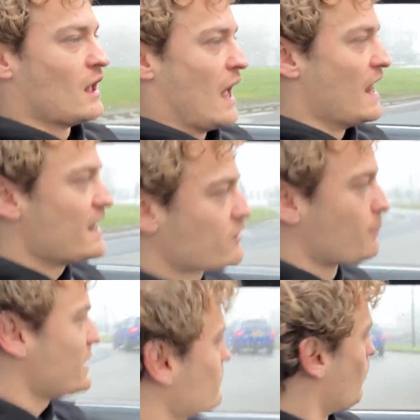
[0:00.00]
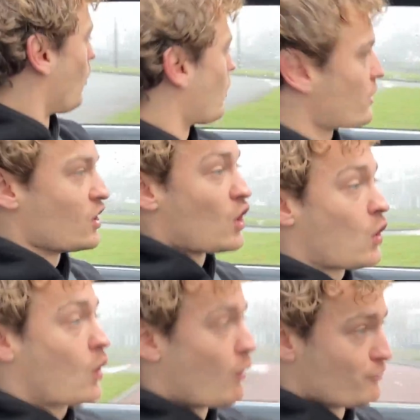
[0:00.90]
a little bit more
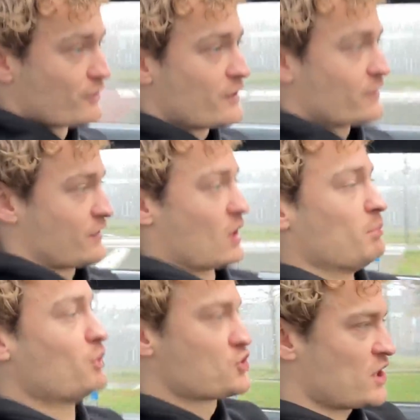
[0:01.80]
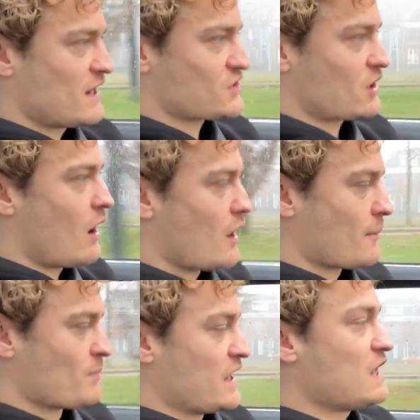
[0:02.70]
confident pushing this car,
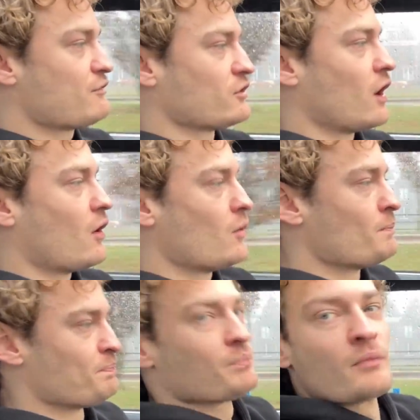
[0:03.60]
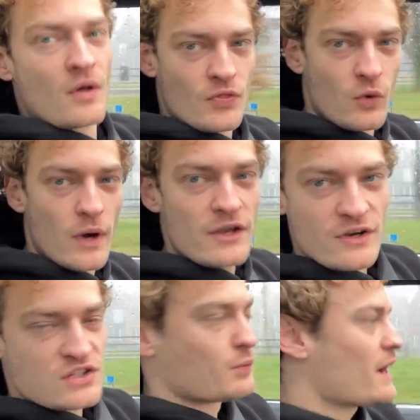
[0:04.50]
even though the weather
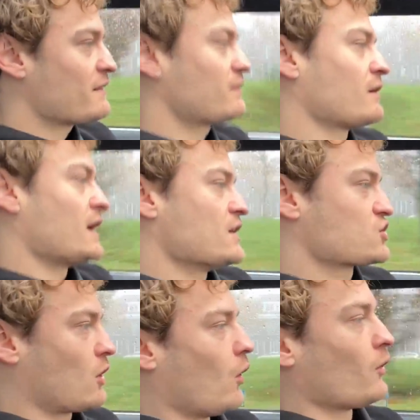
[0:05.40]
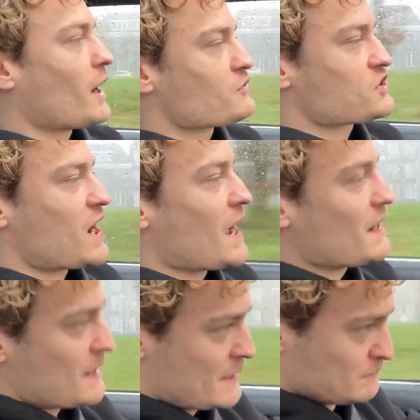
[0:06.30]
is wet, it's cold outside.